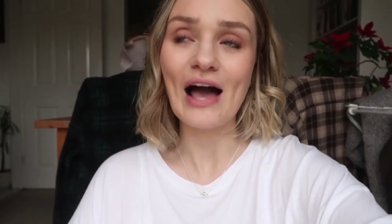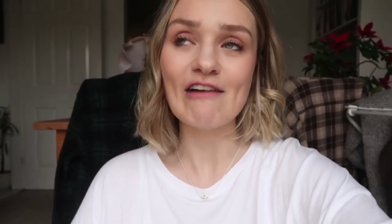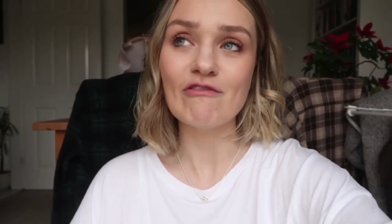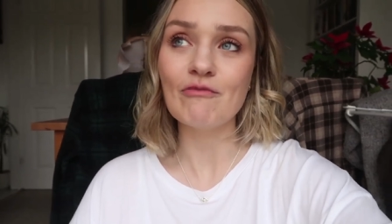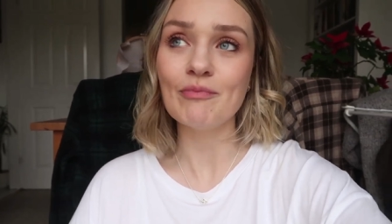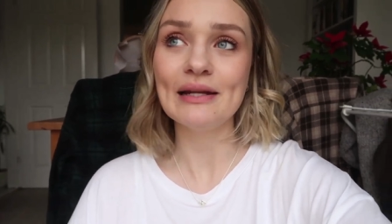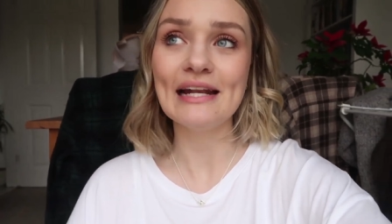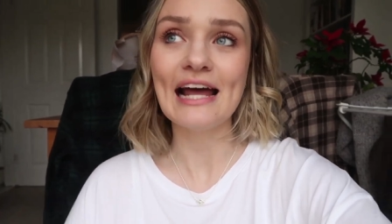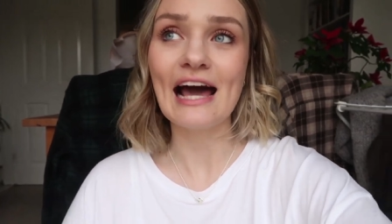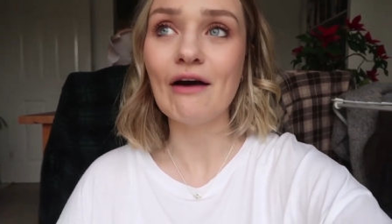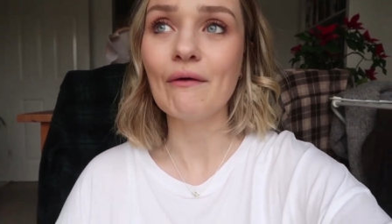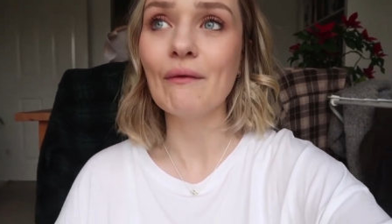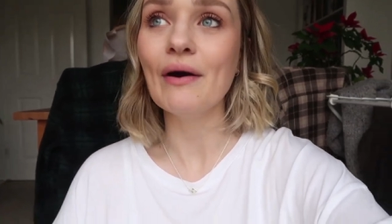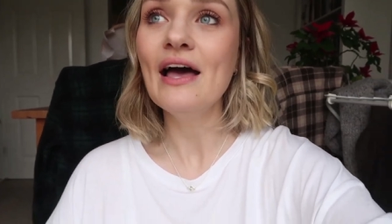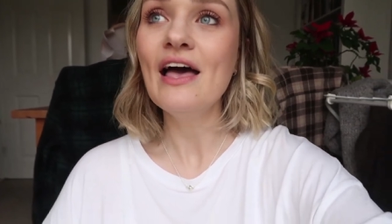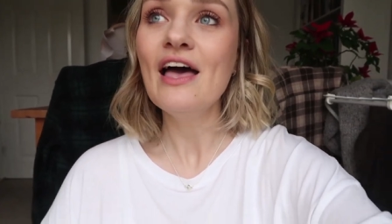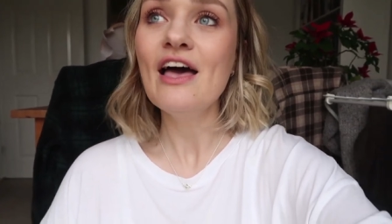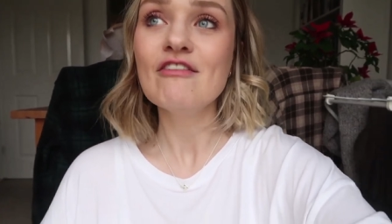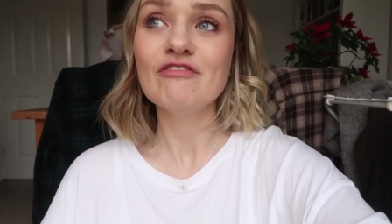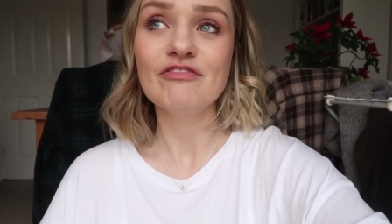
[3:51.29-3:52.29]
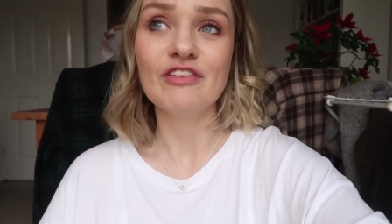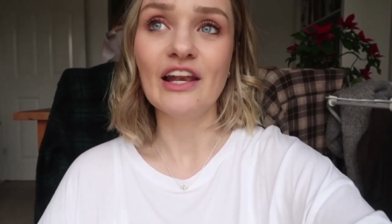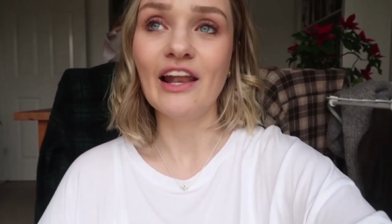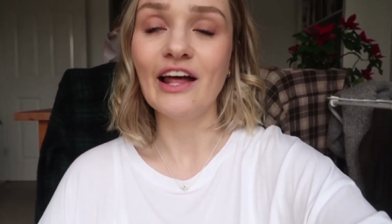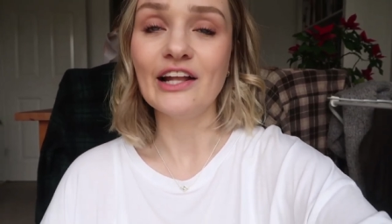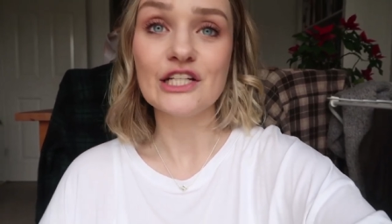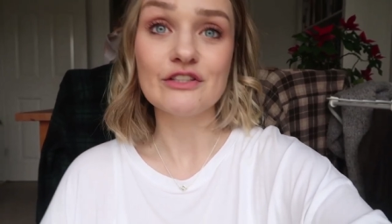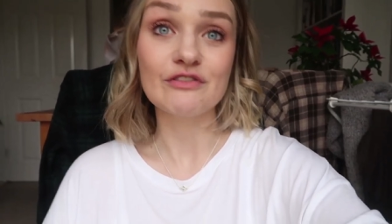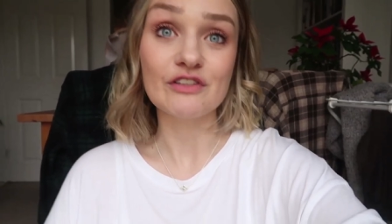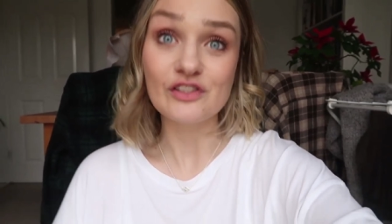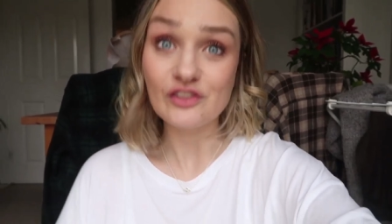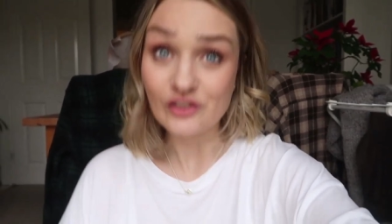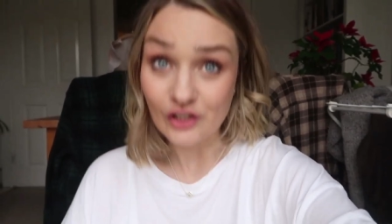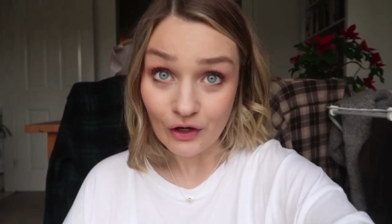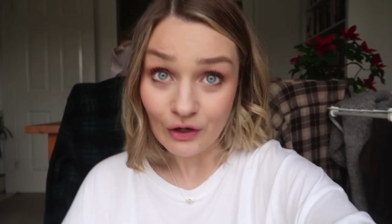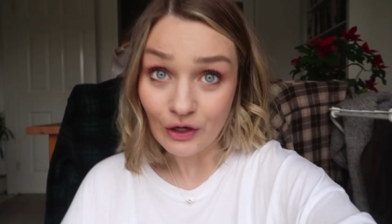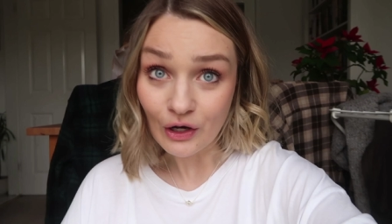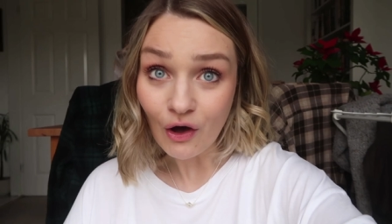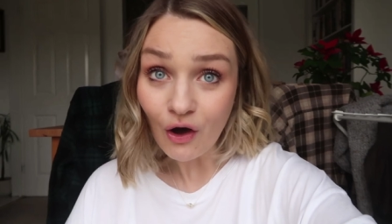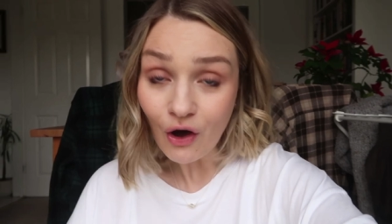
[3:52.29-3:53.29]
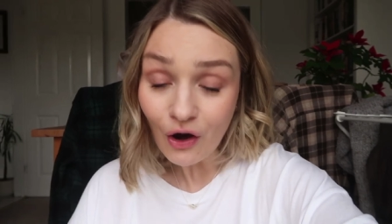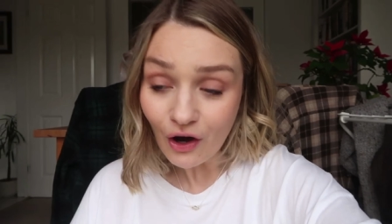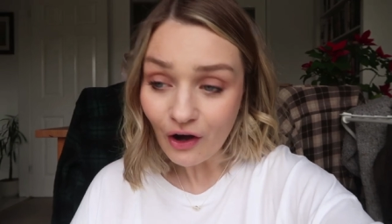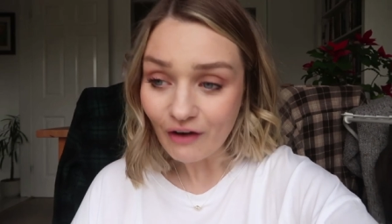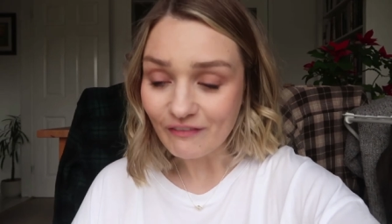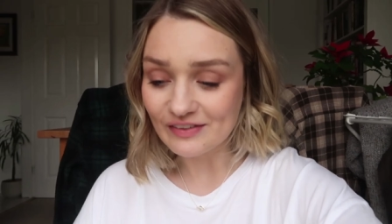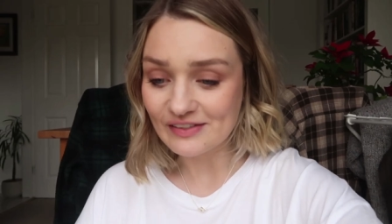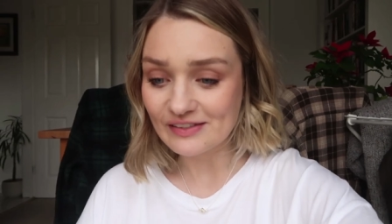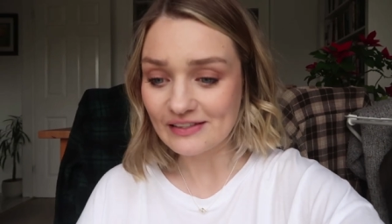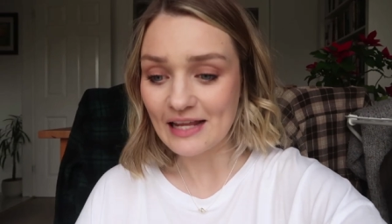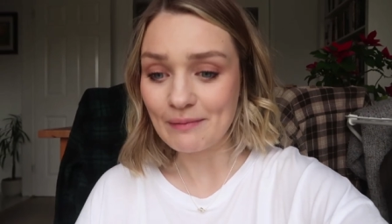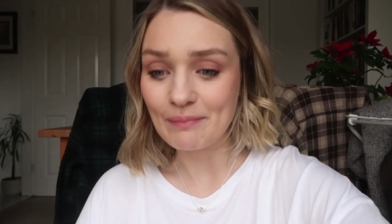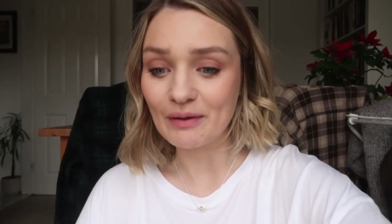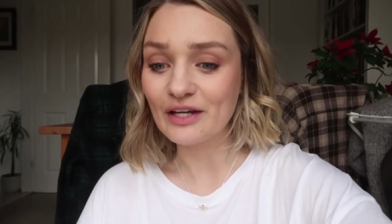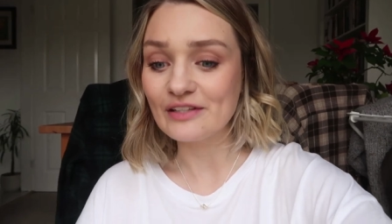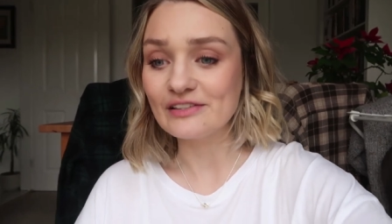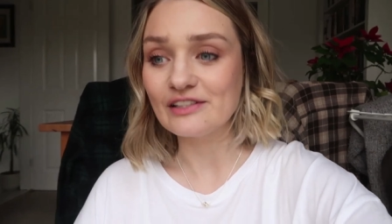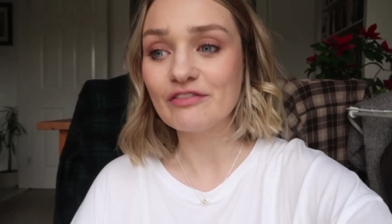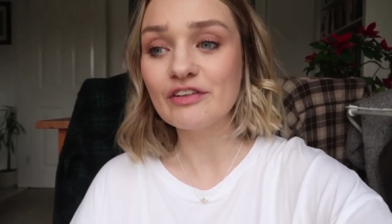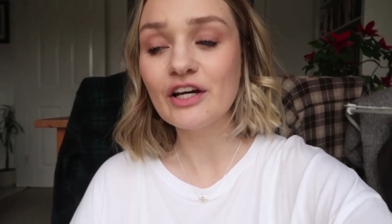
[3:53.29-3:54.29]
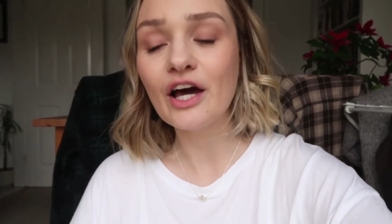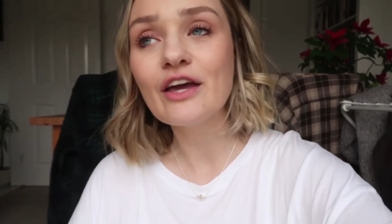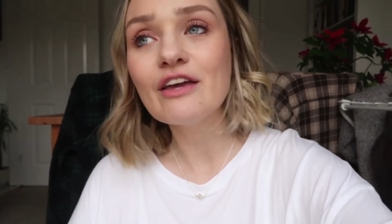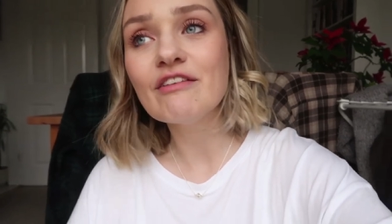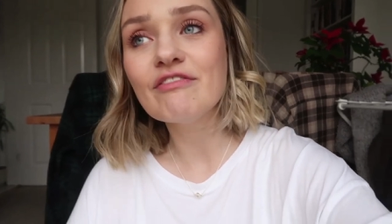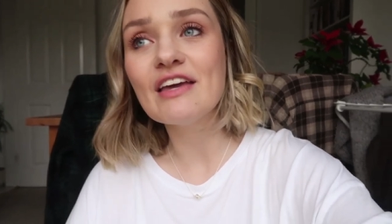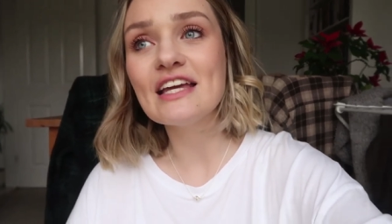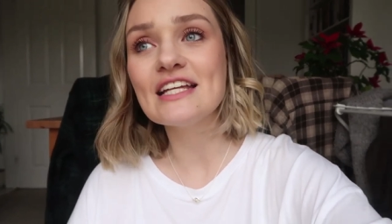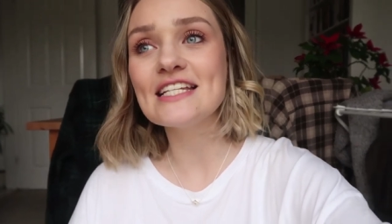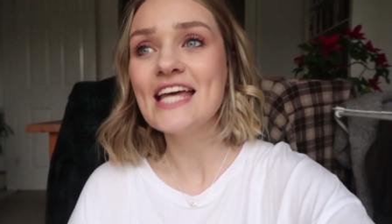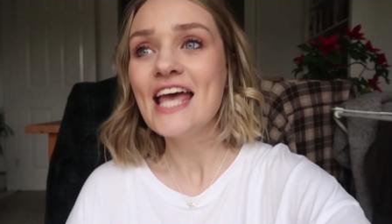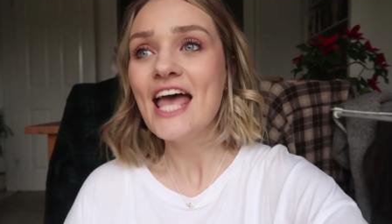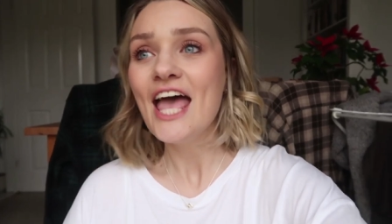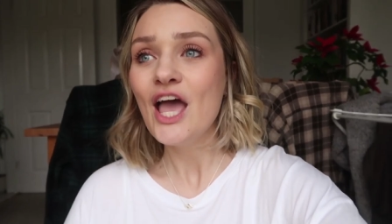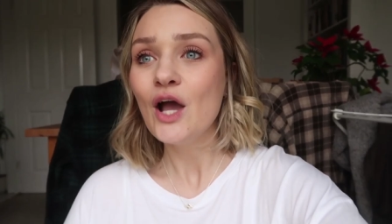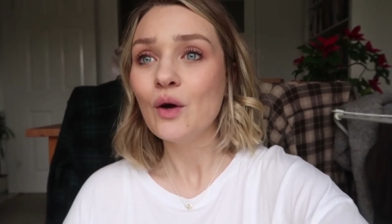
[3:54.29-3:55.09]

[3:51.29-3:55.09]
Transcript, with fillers: I haven't been out for lunch for so long, obviously because of COVID.